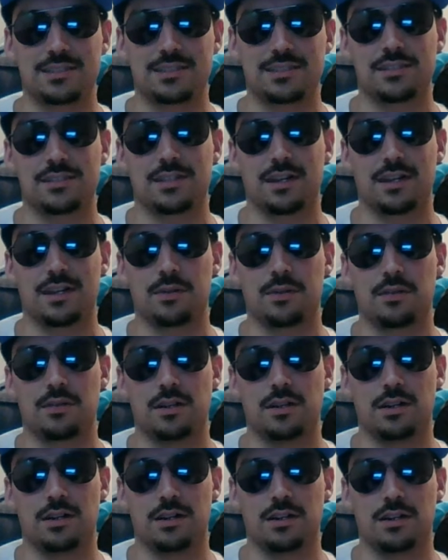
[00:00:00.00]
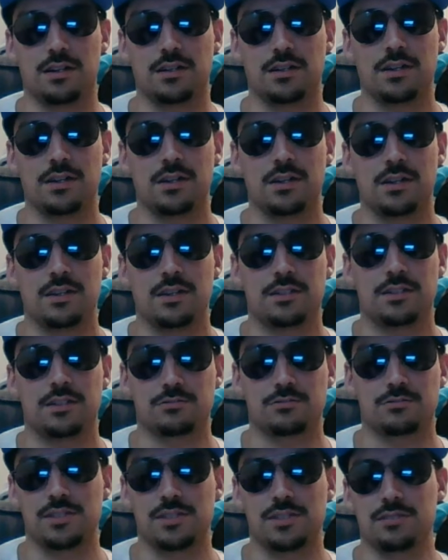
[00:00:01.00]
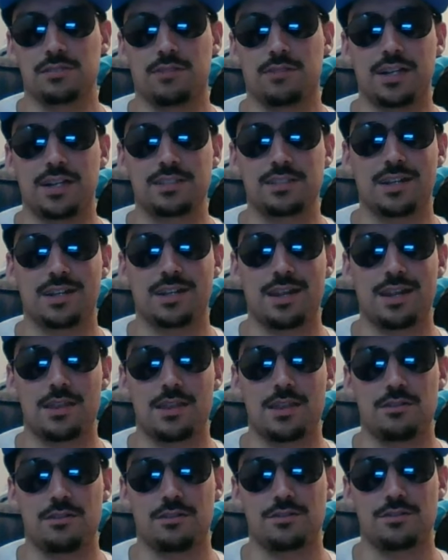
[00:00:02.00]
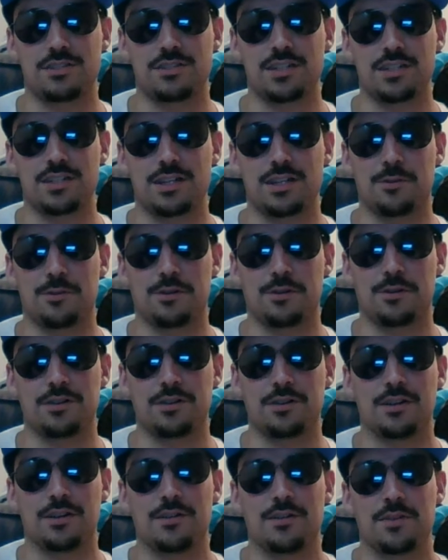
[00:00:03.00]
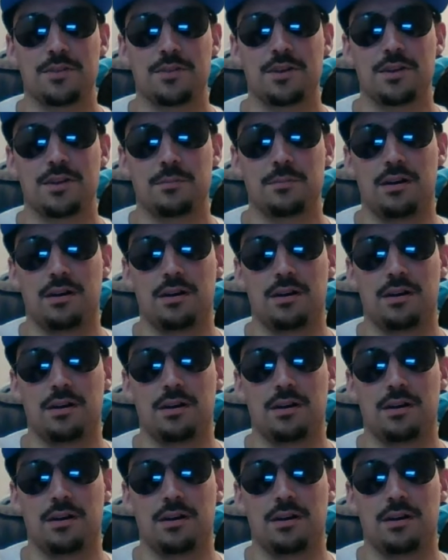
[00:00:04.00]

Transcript: does not belong. There's a reason why he's not in the UFC anymore. Paul